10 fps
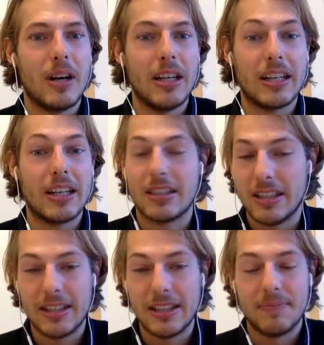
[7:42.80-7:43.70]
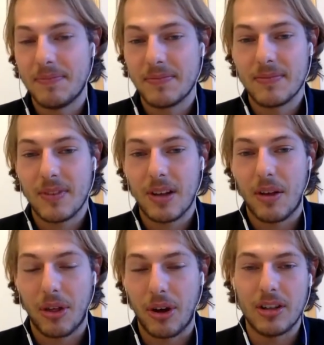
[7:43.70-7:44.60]
I actually
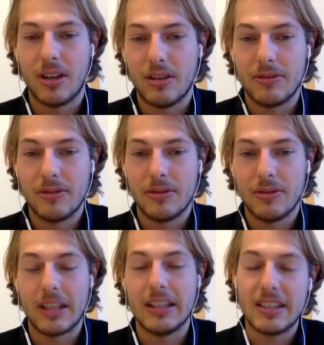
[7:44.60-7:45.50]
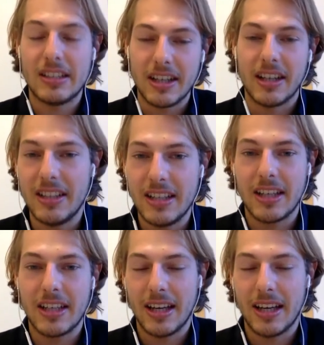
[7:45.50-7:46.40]
thought of, at least the idea
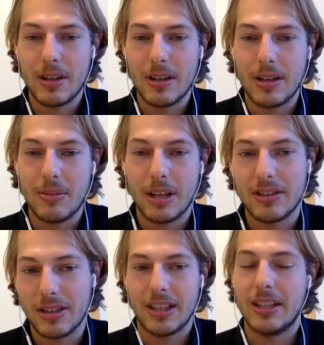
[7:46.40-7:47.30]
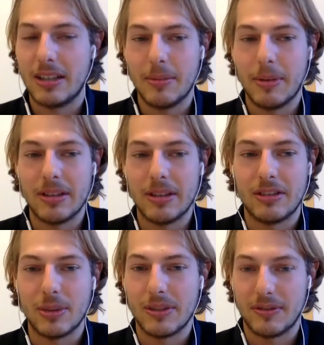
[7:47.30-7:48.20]
came by talking about
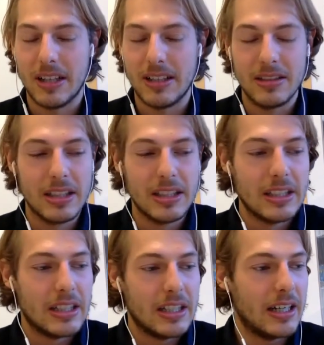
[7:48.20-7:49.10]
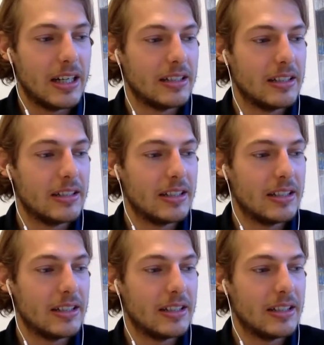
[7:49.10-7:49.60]
this with a friend, and